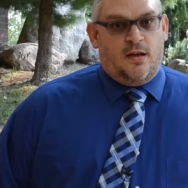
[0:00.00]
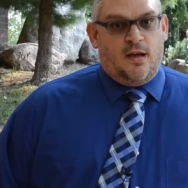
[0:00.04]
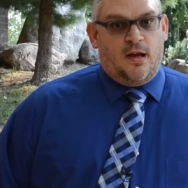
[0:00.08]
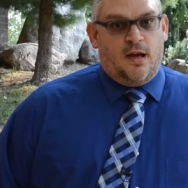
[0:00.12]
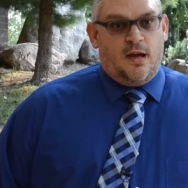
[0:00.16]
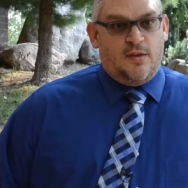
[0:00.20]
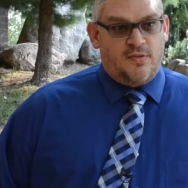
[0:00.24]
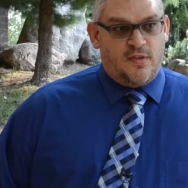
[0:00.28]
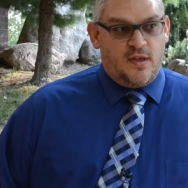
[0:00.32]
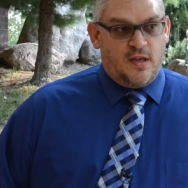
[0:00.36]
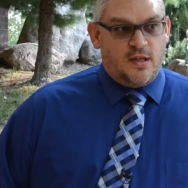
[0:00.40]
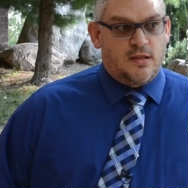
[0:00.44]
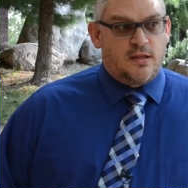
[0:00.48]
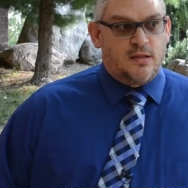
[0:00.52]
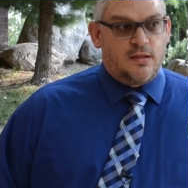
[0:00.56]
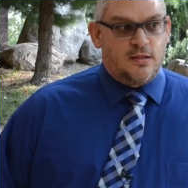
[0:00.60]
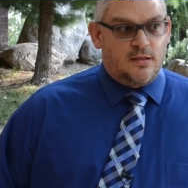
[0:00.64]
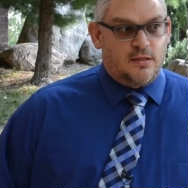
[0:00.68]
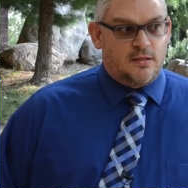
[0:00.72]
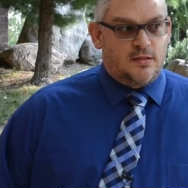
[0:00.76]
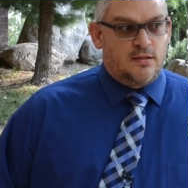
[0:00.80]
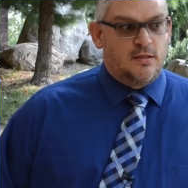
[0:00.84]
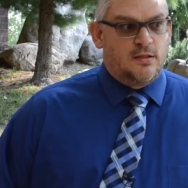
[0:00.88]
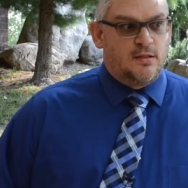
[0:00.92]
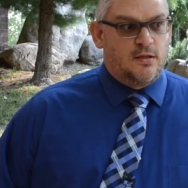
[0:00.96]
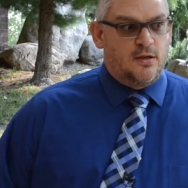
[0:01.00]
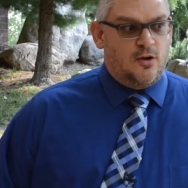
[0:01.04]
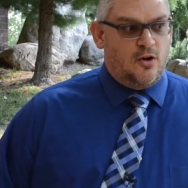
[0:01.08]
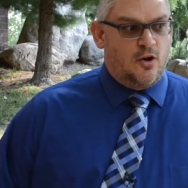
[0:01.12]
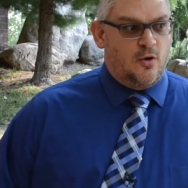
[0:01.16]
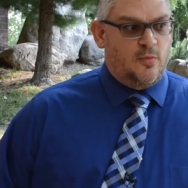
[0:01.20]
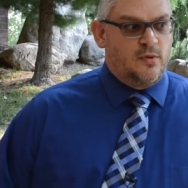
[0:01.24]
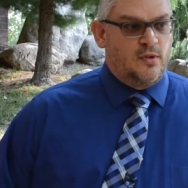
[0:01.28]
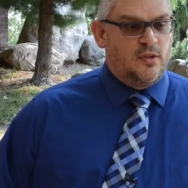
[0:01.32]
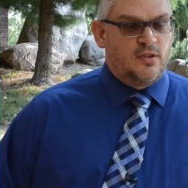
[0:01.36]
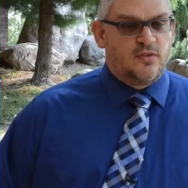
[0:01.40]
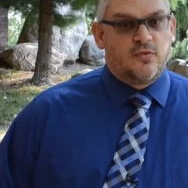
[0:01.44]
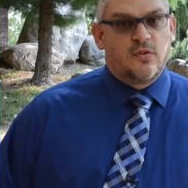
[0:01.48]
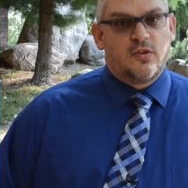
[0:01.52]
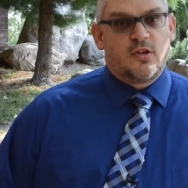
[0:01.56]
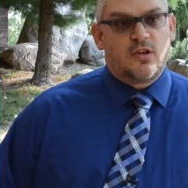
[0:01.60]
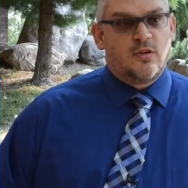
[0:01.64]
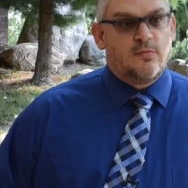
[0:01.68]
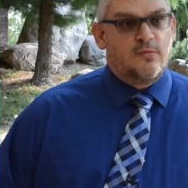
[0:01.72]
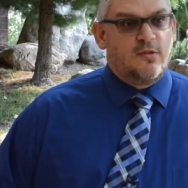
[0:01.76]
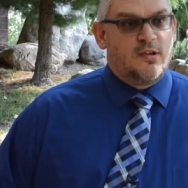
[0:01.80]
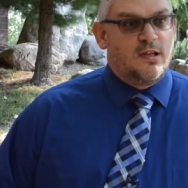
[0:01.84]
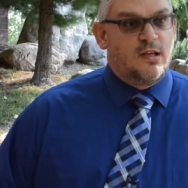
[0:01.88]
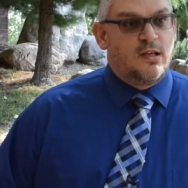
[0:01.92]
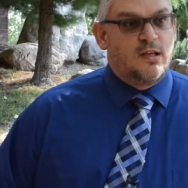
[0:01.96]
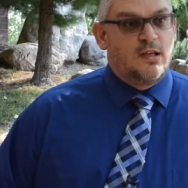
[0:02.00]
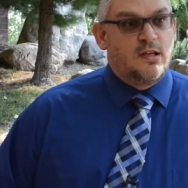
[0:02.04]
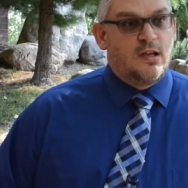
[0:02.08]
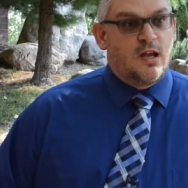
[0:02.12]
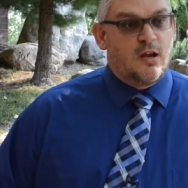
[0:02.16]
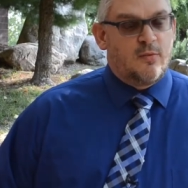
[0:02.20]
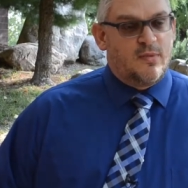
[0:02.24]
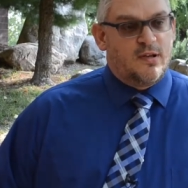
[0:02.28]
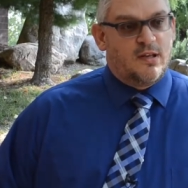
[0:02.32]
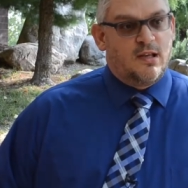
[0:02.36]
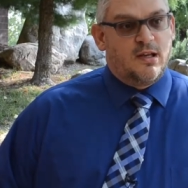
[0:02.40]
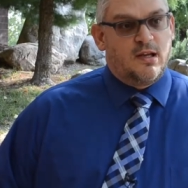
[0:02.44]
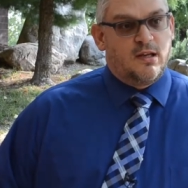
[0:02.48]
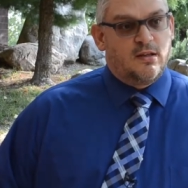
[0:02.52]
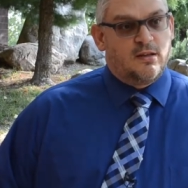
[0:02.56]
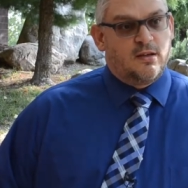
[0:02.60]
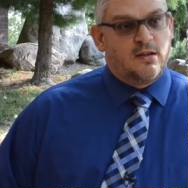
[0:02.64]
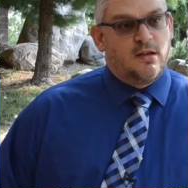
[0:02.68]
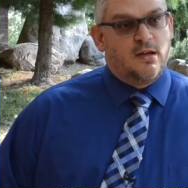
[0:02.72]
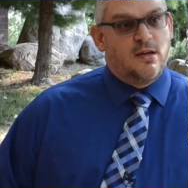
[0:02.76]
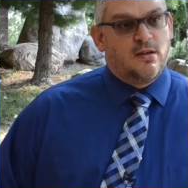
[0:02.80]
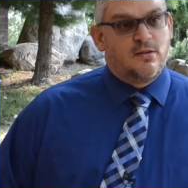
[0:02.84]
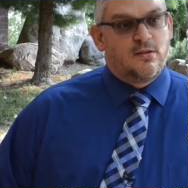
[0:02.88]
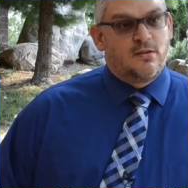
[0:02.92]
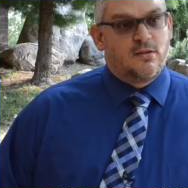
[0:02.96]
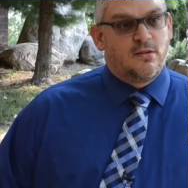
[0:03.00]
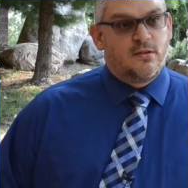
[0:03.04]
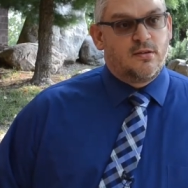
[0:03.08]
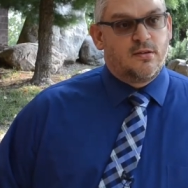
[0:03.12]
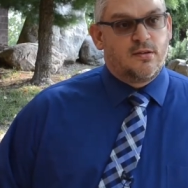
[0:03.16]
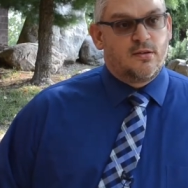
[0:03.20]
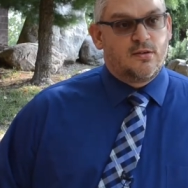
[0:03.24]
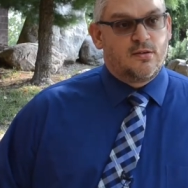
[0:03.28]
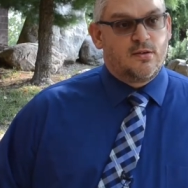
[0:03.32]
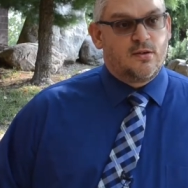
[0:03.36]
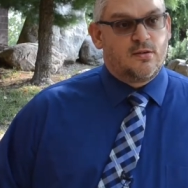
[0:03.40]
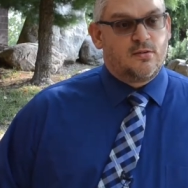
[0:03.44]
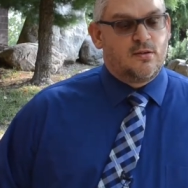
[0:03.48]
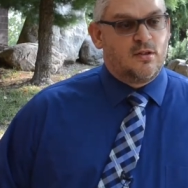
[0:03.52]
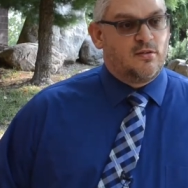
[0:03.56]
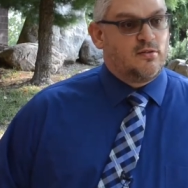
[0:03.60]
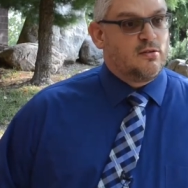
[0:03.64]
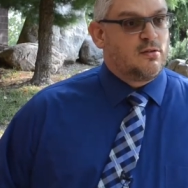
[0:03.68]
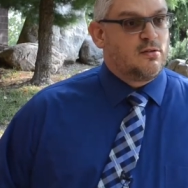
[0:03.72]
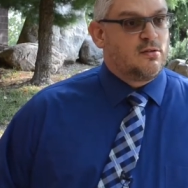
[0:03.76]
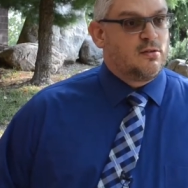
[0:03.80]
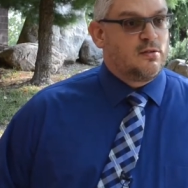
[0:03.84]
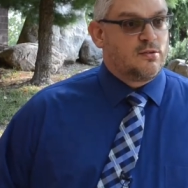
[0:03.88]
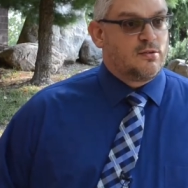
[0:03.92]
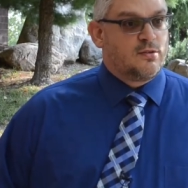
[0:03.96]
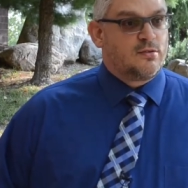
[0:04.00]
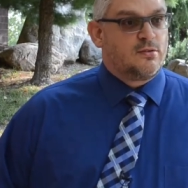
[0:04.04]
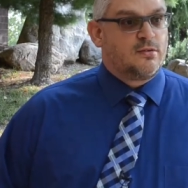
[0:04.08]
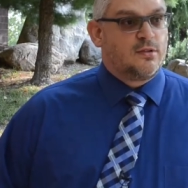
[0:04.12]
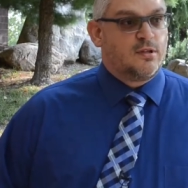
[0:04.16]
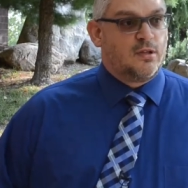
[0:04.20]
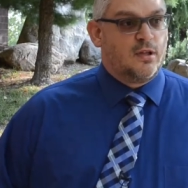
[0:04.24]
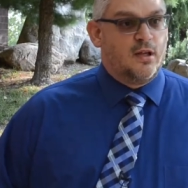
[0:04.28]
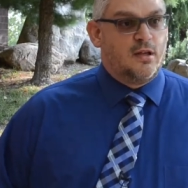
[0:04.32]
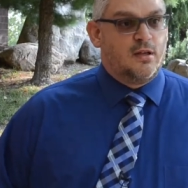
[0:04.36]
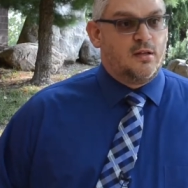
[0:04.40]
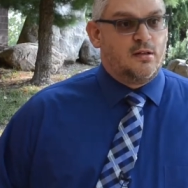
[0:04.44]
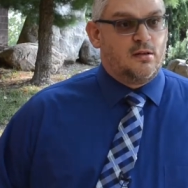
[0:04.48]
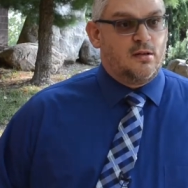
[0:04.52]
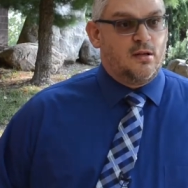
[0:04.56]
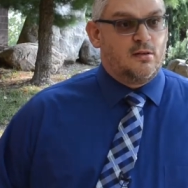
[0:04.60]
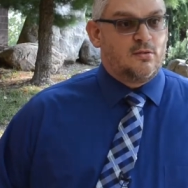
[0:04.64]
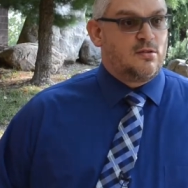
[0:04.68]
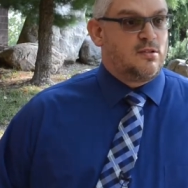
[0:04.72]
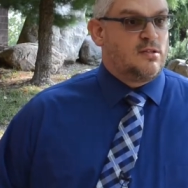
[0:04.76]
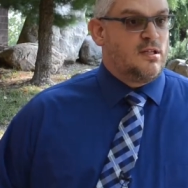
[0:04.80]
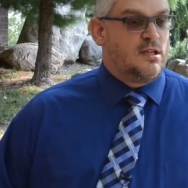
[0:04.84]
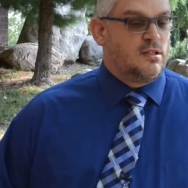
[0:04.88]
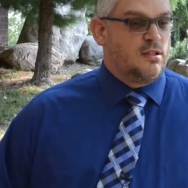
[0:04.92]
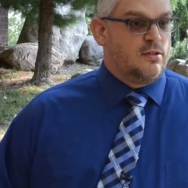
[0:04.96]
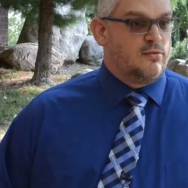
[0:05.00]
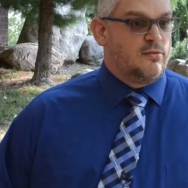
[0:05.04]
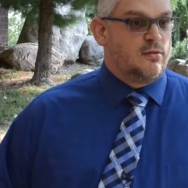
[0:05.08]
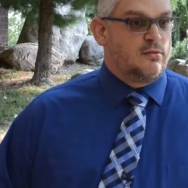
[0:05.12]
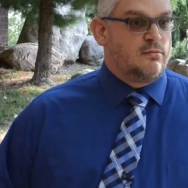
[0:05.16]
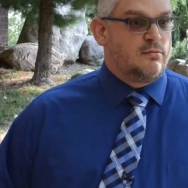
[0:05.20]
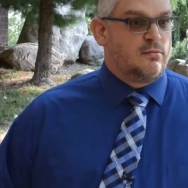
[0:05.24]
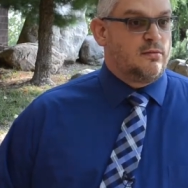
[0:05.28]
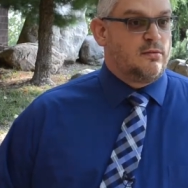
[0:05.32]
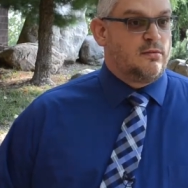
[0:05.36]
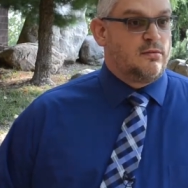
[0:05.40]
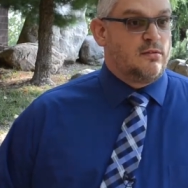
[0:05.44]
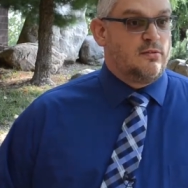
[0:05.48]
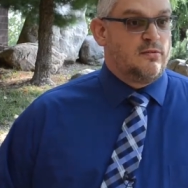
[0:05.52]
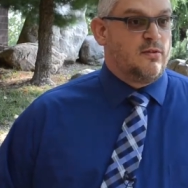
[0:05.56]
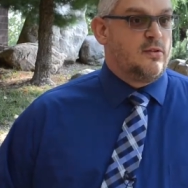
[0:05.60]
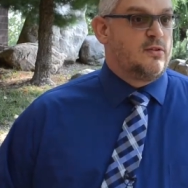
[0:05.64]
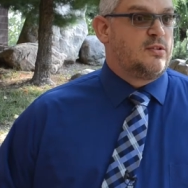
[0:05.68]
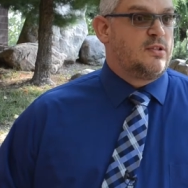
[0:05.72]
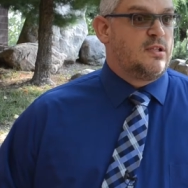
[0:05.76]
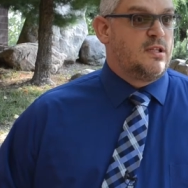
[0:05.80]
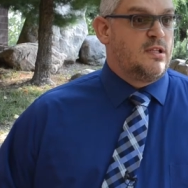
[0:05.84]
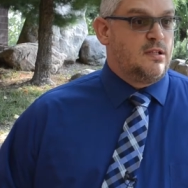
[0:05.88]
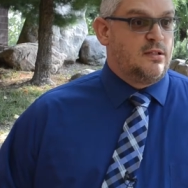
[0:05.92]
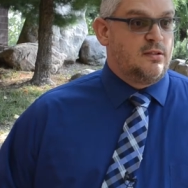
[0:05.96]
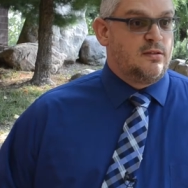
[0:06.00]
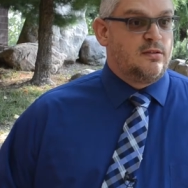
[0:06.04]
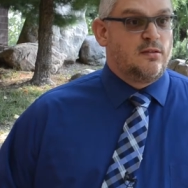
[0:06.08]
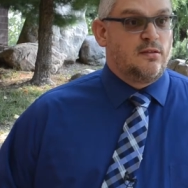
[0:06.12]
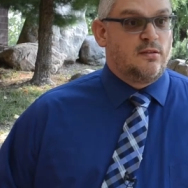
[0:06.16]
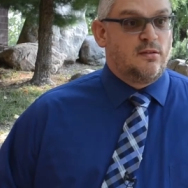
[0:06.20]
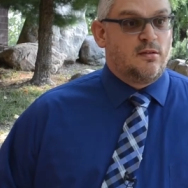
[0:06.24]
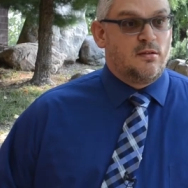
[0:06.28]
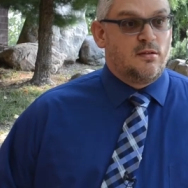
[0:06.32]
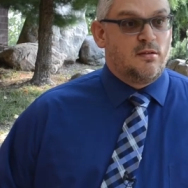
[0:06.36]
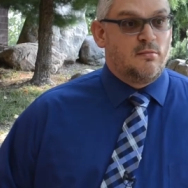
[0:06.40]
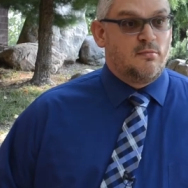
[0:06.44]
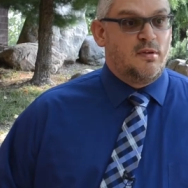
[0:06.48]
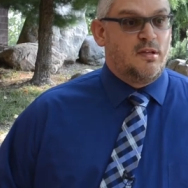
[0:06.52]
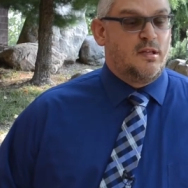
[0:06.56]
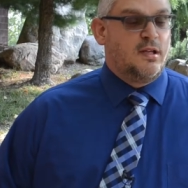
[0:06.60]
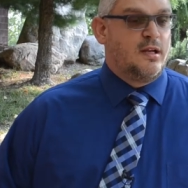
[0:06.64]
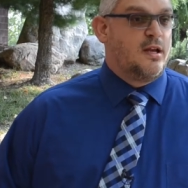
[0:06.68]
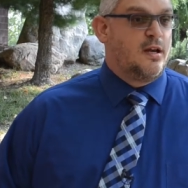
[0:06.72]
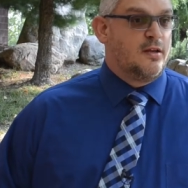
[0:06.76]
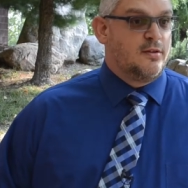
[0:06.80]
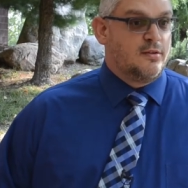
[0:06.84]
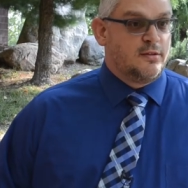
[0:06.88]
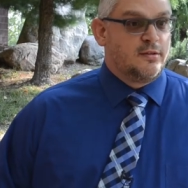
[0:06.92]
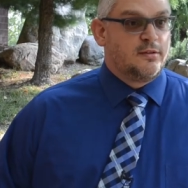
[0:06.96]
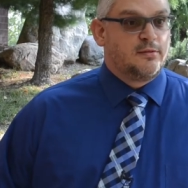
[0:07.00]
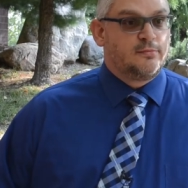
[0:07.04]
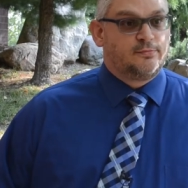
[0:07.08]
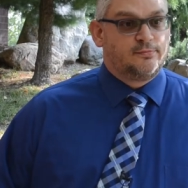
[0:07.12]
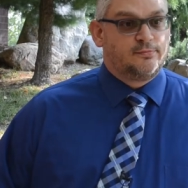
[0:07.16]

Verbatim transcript: I think the openness for the community, everybody to get together and share different cultures, understand different diversities, and be together.